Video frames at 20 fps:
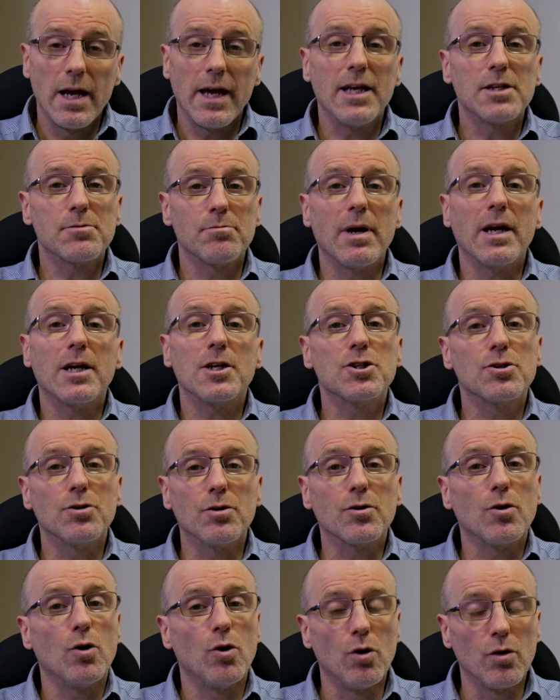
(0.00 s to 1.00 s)
is make
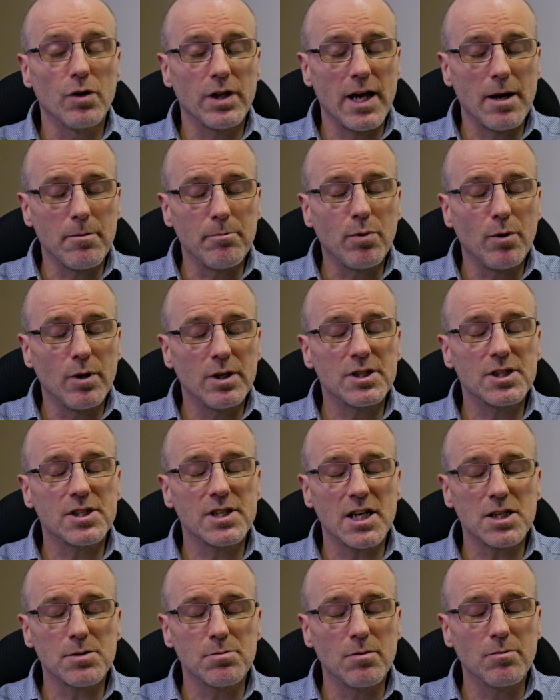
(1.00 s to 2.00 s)
sure that all the endpoint
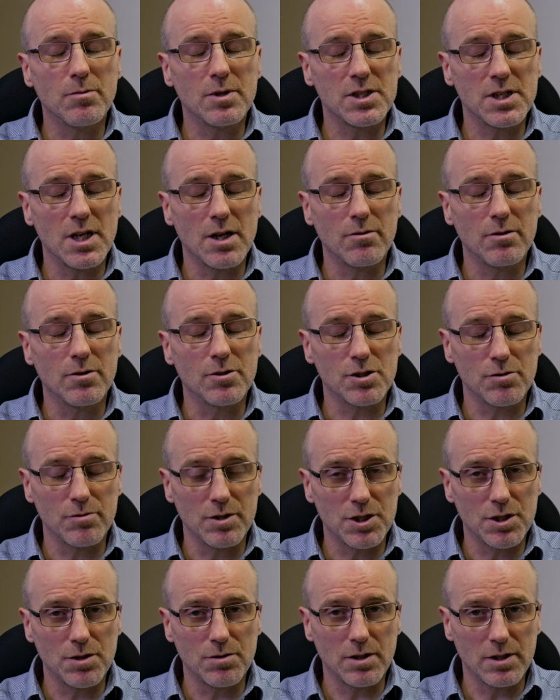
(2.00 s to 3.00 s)
assessment materials are
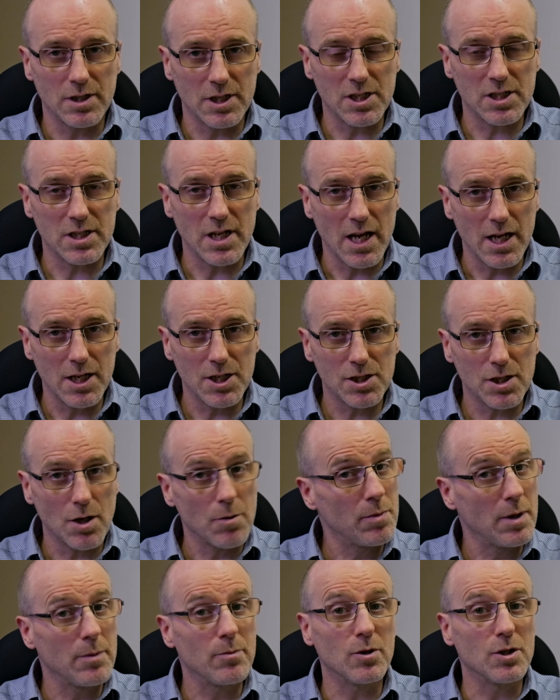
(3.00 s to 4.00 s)
issued at this stage so
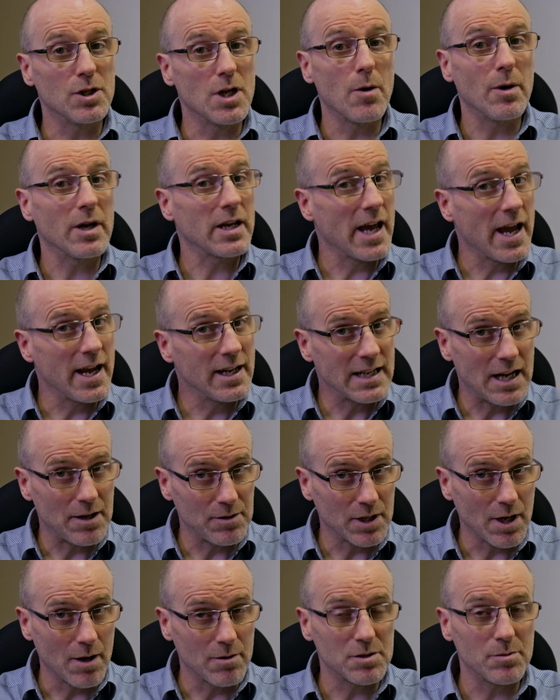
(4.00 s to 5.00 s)
people know again how
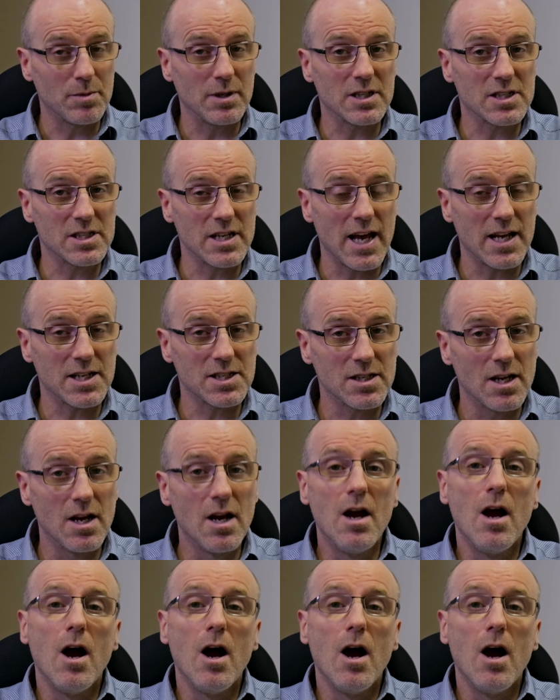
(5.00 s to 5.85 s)
they're going to be assessed,